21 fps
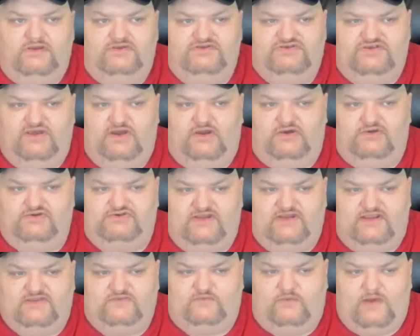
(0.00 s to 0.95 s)
she
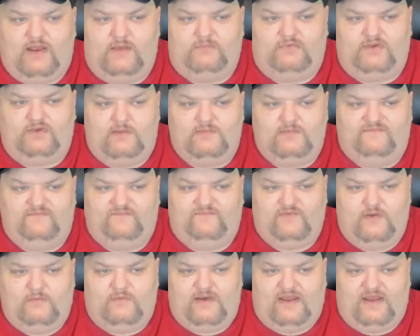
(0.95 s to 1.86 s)
understands where I'm coming from,